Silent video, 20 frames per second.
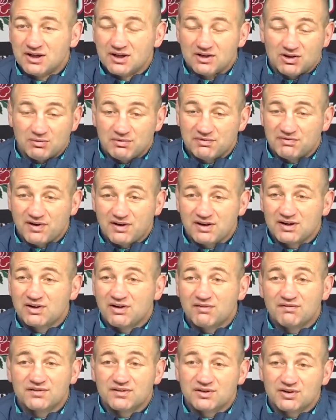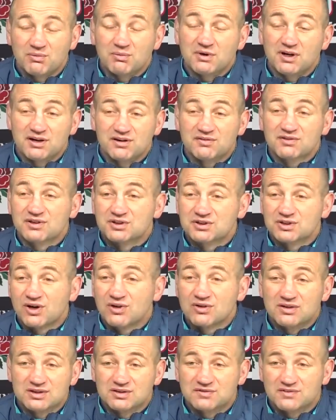that we're very confident coming in and
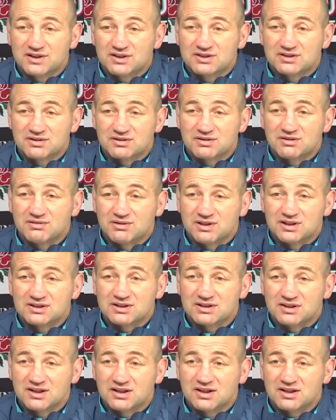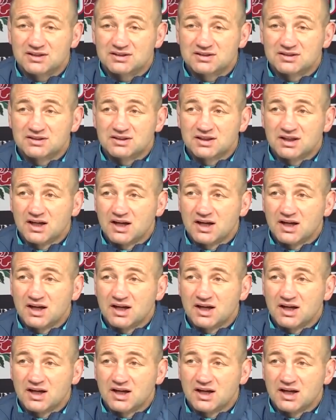controlled this fixture in recent years.